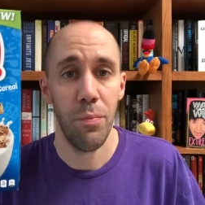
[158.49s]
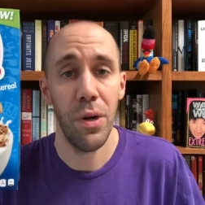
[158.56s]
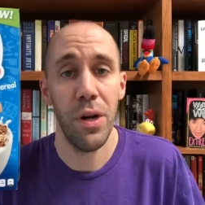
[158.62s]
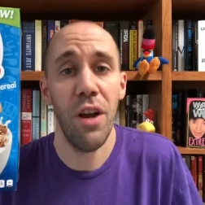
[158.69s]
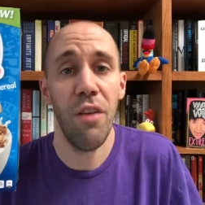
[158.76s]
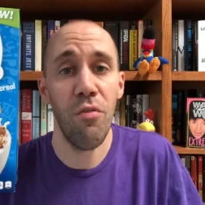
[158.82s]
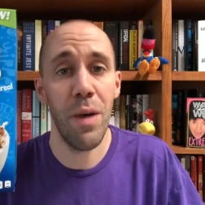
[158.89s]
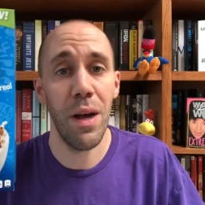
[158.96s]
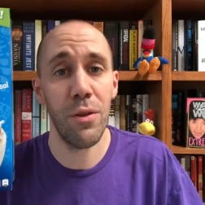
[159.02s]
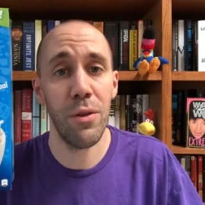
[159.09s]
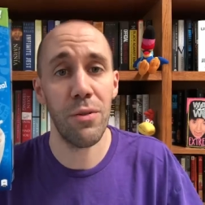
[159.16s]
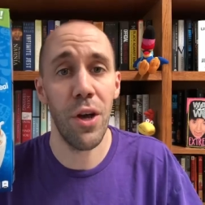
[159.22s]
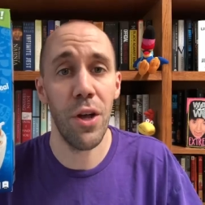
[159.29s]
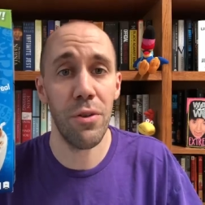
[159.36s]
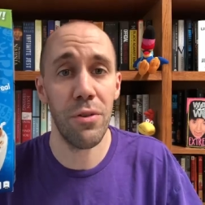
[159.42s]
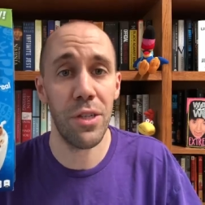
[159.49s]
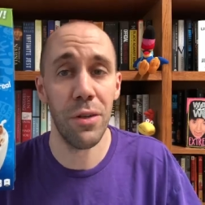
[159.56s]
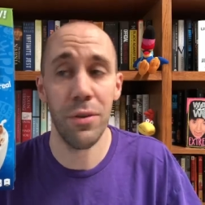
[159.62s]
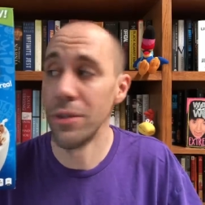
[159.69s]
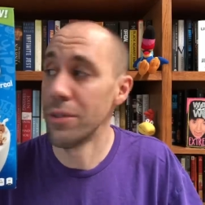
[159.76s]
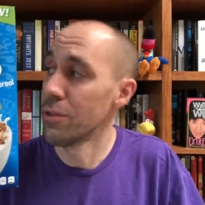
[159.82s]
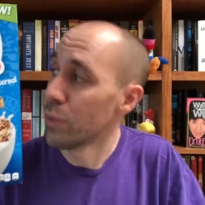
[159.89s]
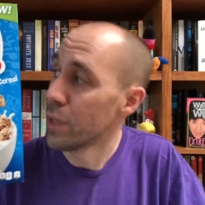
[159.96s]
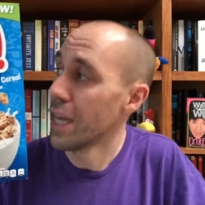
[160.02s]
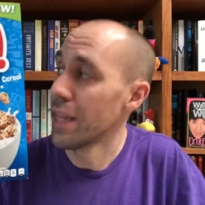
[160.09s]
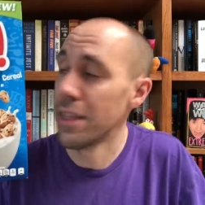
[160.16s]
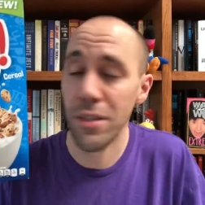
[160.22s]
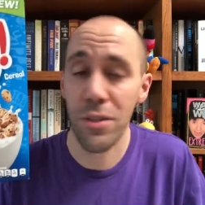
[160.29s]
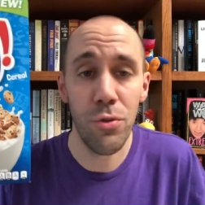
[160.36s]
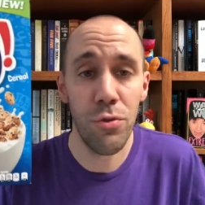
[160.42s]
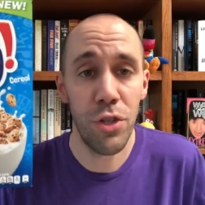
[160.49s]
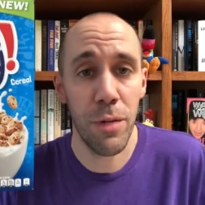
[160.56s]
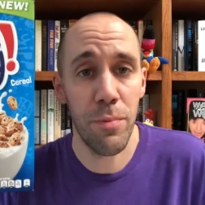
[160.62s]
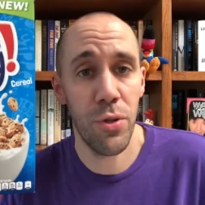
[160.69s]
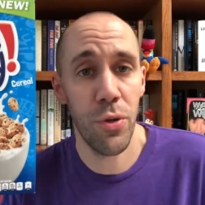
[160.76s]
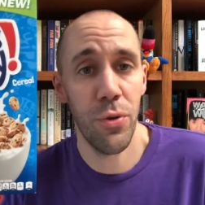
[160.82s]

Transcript: But enough about those other cereals, we got this new Chips